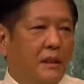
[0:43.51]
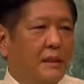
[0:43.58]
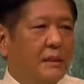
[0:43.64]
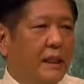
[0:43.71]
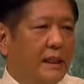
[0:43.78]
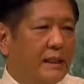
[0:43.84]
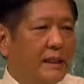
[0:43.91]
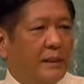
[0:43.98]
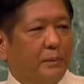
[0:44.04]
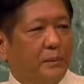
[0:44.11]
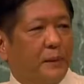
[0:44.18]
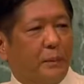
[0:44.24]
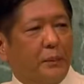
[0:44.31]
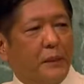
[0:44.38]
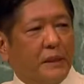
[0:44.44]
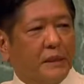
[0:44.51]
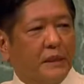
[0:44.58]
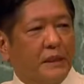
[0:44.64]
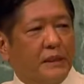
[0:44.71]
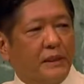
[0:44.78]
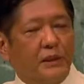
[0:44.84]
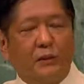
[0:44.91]
and I am the
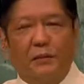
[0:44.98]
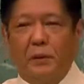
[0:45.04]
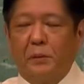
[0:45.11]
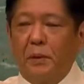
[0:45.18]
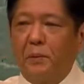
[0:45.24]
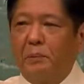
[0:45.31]
President of the